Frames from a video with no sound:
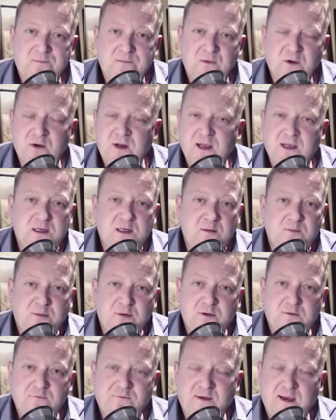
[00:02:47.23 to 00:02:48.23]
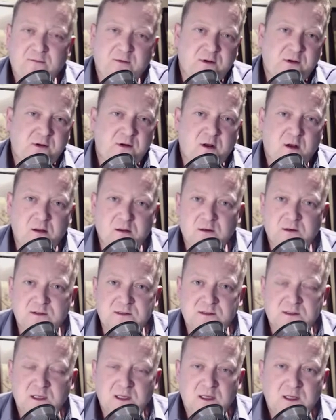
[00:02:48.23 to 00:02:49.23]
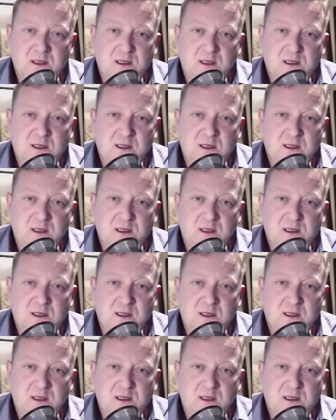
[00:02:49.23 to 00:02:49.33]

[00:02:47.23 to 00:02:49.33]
You're not going to put $500